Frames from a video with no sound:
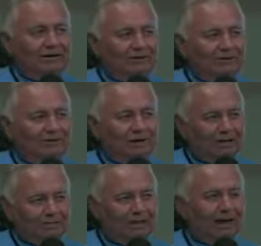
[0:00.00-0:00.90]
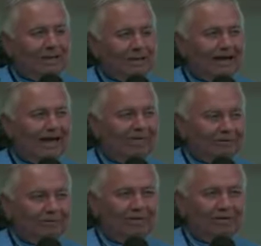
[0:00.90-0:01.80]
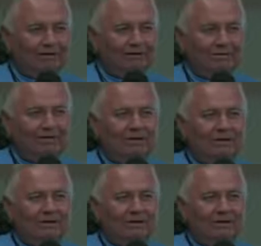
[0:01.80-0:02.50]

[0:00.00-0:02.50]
a 1.5 grams amounts